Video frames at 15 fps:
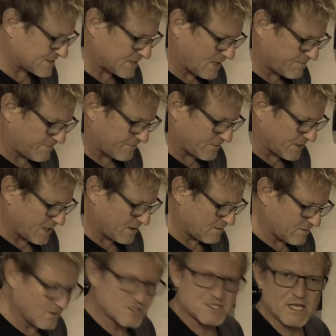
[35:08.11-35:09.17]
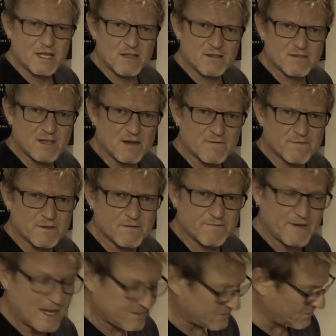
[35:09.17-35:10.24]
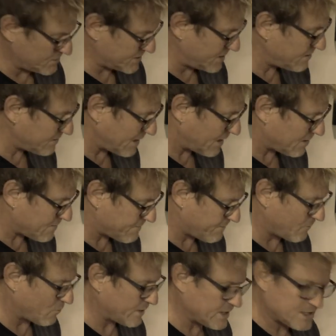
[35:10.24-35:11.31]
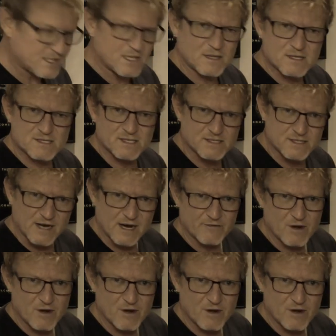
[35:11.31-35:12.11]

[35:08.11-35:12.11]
it up for the 13th and for the flat 13th and for indeed this entire